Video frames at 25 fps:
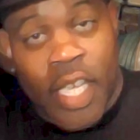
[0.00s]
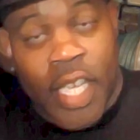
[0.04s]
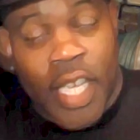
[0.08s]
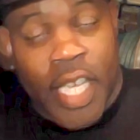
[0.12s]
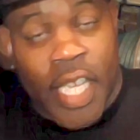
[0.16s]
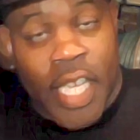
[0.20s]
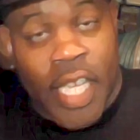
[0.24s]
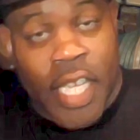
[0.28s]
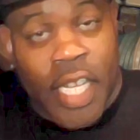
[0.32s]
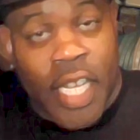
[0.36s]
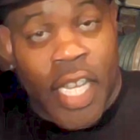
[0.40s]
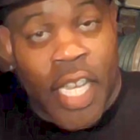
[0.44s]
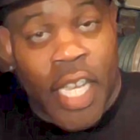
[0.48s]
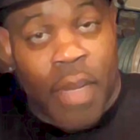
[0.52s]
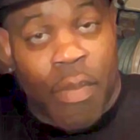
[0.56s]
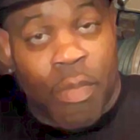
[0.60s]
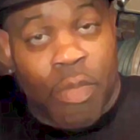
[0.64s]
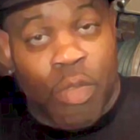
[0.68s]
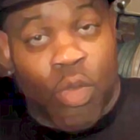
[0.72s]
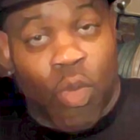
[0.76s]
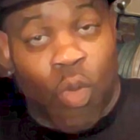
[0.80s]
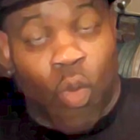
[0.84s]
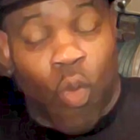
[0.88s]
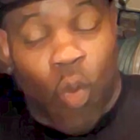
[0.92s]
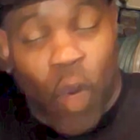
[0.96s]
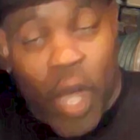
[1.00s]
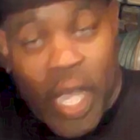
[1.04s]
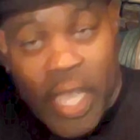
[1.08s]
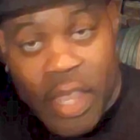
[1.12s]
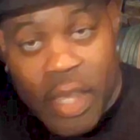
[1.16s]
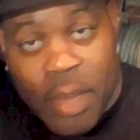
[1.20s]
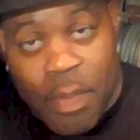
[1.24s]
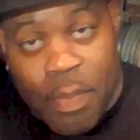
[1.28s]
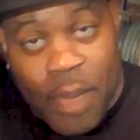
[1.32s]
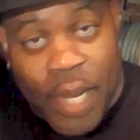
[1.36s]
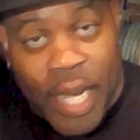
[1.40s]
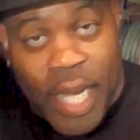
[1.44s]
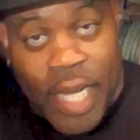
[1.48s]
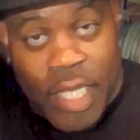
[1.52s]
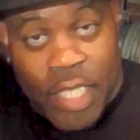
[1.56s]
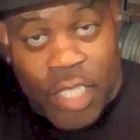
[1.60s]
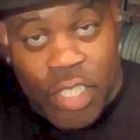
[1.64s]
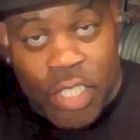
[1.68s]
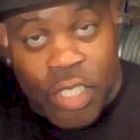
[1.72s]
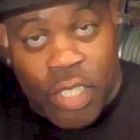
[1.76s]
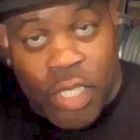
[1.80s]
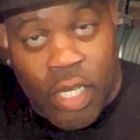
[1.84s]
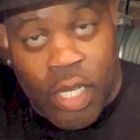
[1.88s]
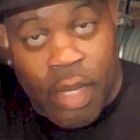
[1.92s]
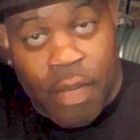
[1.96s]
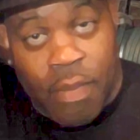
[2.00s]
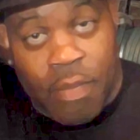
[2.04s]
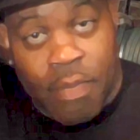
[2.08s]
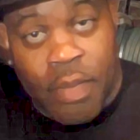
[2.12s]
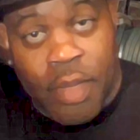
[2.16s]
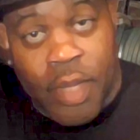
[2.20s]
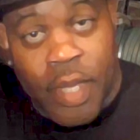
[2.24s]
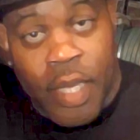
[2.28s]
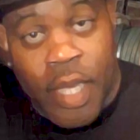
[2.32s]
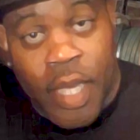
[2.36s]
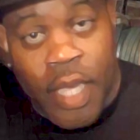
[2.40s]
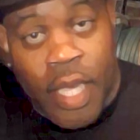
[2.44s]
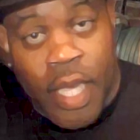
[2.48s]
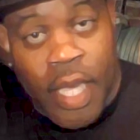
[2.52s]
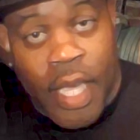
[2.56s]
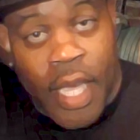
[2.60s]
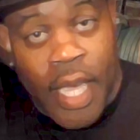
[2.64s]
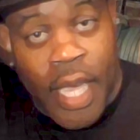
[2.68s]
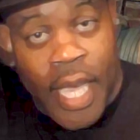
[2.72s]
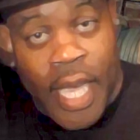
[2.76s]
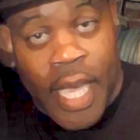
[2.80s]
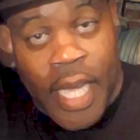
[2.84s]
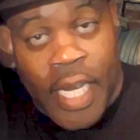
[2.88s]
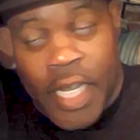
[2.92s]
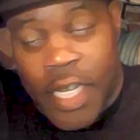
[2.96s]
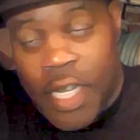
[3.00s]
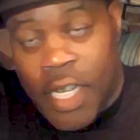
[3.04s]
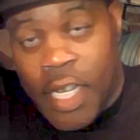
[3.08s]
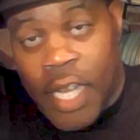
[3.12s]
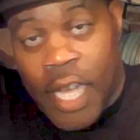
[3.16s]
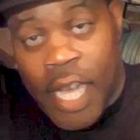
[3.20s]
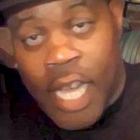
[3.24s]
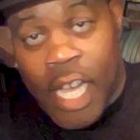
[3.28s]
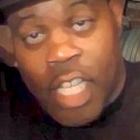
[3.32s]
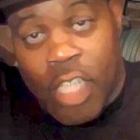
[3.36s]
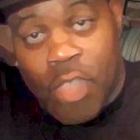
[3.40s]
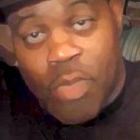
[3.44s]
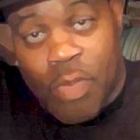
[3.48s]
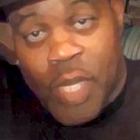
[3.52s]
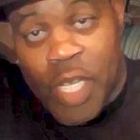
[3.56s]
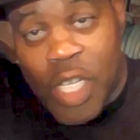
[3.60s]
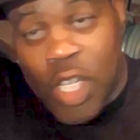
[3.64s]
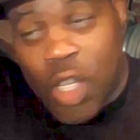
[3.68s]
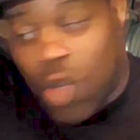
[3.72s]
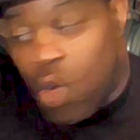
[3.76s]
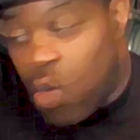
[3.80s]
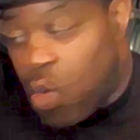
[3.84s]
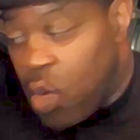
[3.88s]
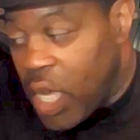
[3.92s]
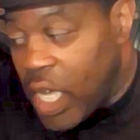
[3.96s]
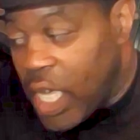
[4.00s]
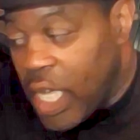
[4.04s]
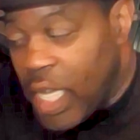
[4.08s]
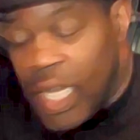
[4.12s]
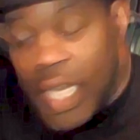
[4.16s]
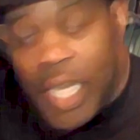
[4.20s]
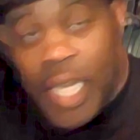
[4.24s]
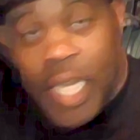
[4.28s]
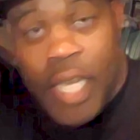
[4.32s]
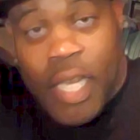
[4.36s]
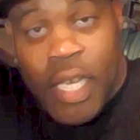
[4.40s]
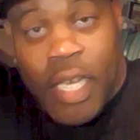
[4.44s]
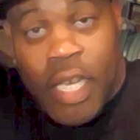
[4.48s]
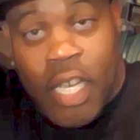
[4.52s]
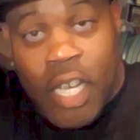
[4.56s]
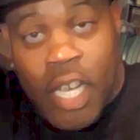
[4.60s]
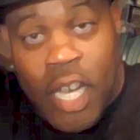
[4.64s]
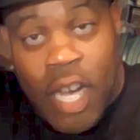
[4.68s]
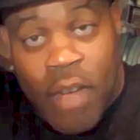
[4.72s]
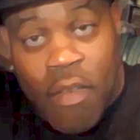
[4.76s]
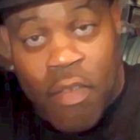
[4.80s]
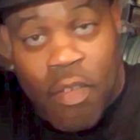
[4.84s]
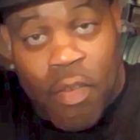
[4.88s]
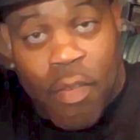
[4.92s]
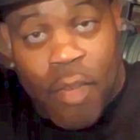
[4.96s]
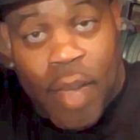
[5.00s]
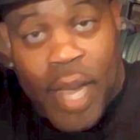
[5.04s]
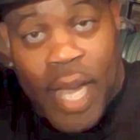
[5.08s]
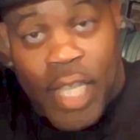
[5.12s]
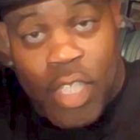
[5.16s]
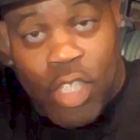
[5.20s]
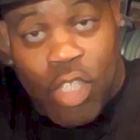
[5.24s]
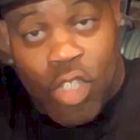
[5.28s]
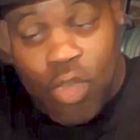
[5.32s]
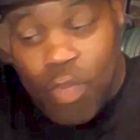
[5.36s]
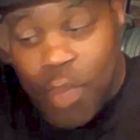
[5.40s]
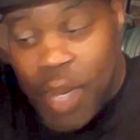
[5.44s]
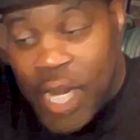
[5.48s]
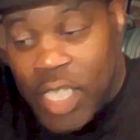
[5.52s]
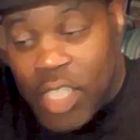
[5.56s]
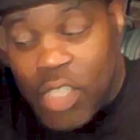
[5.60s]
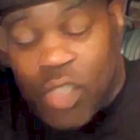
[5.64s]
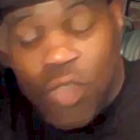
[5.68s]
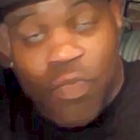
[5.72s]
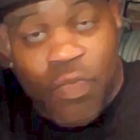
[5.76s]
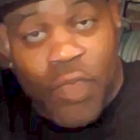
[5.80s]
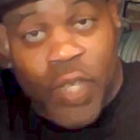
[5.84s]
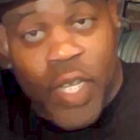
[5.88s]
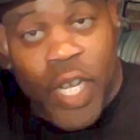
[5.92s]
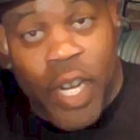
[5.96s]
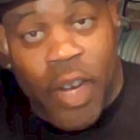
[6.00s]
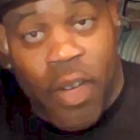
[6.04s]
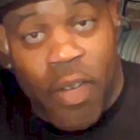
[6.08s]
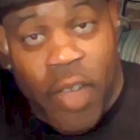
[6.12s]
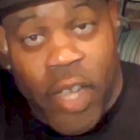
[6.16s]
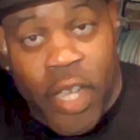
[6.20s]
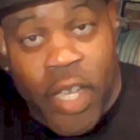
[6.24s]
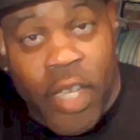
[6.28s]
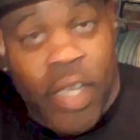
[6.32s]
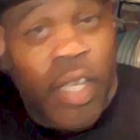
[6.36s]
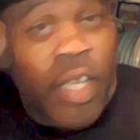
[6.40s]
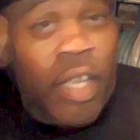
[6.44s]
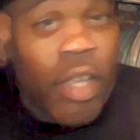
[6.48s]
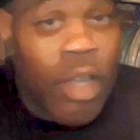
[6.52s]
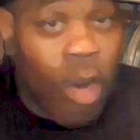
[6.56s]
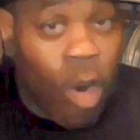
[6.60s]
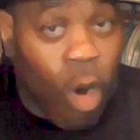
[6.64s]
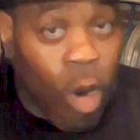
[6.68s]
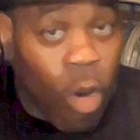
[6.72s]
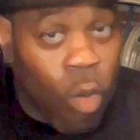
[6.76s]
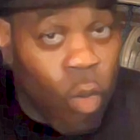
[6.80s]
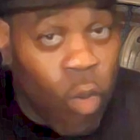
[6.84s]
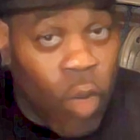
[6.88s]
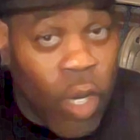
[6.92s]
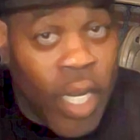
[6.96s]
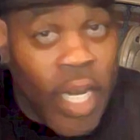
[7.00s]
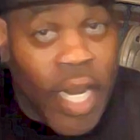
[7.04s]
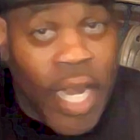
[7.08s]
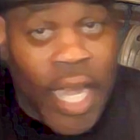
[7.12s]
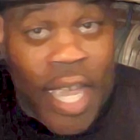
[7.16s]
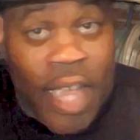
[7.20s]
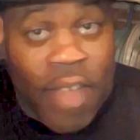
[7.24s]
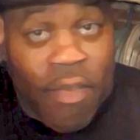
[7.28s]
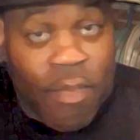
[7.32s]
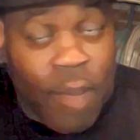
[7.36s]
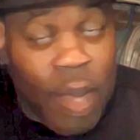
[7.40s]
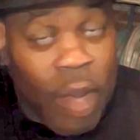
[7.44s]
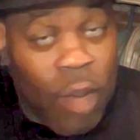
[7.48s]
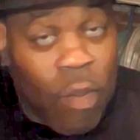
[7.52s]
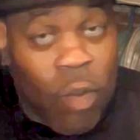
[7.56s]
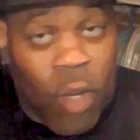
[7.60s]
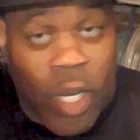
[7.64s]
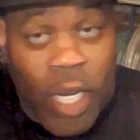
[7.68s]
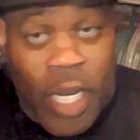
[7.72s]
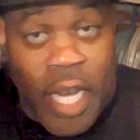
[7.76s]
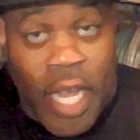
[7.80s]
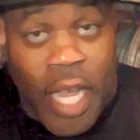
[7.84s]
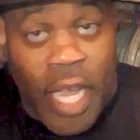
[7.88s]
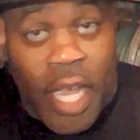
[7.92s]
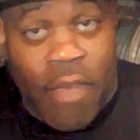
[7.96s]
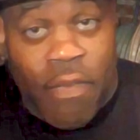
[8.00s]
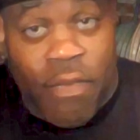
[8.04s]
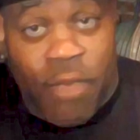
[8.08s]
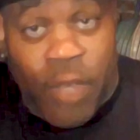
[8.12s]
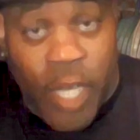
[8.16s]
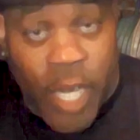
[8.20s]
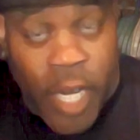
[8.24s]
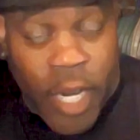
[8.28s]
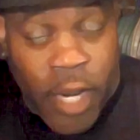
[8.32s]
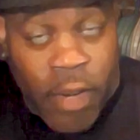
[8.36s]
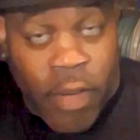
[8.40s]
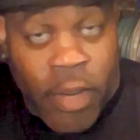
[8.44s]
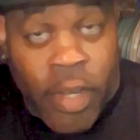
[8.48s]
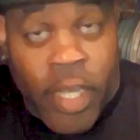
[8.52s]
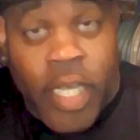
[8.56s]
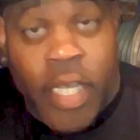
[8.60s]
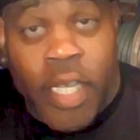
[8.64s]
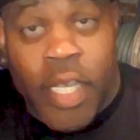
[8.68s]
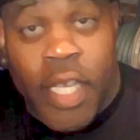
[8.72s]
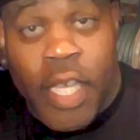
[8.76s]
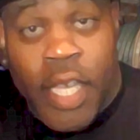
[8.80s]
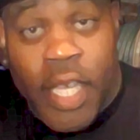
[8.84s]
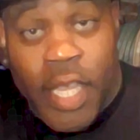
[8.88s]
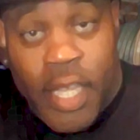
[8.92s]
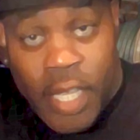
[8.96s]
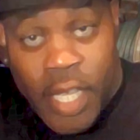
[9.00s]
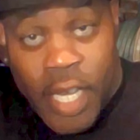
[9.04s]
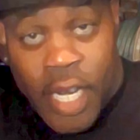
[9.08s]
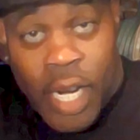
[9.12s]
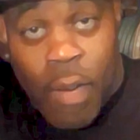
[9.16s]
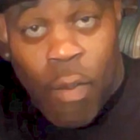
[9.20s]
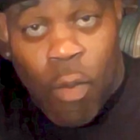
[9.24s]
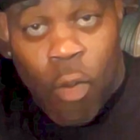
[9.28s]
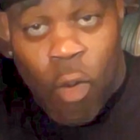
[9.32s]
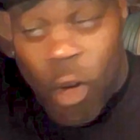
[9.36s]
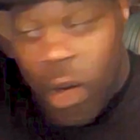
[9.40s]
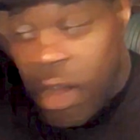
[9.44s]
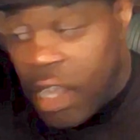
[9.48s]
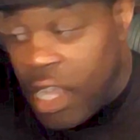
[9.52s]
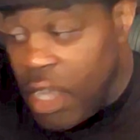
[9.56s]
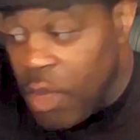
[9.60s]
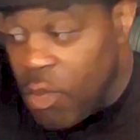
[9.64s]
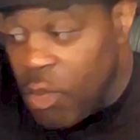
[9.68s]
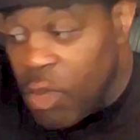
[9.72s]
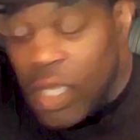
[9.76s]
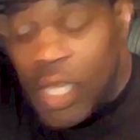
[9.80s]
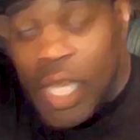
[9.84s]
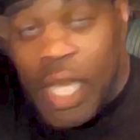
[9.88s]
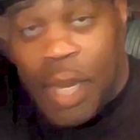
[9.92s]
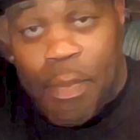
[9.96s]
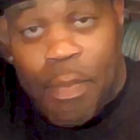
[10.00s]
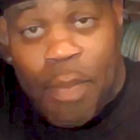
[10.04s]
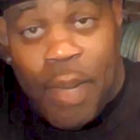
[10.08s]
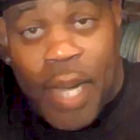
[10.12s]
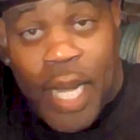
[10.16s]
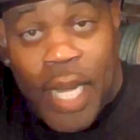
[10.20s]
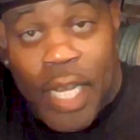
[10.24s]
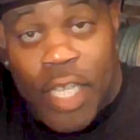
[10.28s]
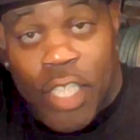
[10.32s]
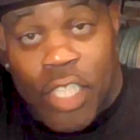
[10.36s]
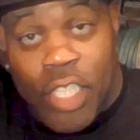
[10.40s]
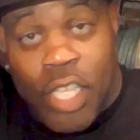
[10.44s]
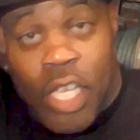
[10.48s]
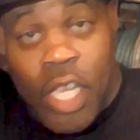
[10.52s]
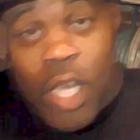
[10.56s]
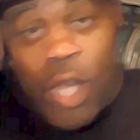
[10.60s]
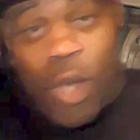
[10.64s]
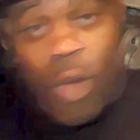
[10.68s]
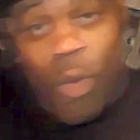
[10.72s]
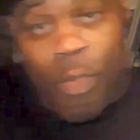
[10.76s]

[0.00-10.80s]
It helps wet the polish some, and it allows me to quickly cover my 2 by 2 foot area or 1.5 by 1.5 foot area that I'm working with that polish.